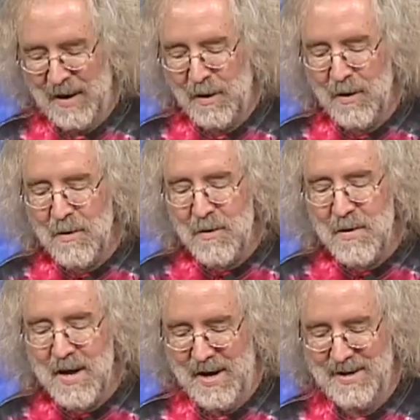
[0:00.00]
Oh
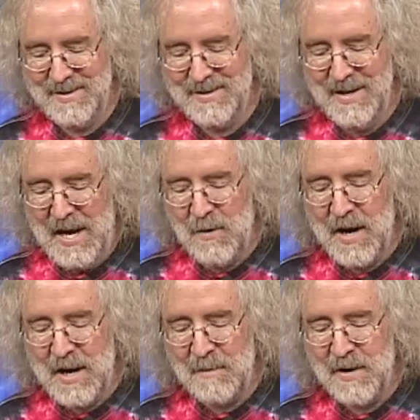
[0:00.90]
yes, we're
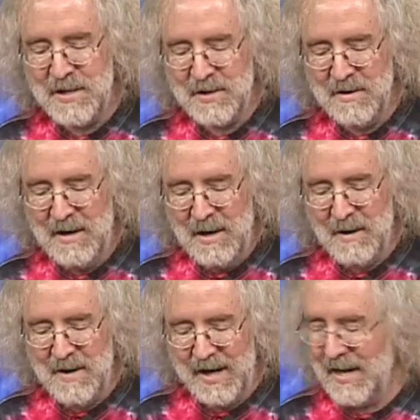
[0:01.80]
adding pressure by
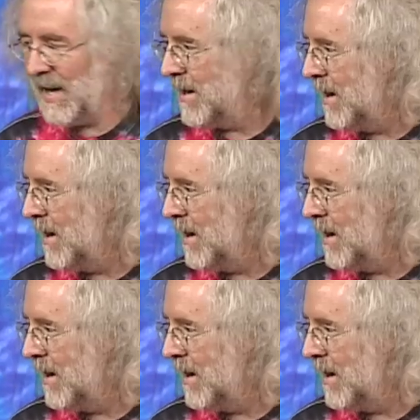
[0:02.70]
making it get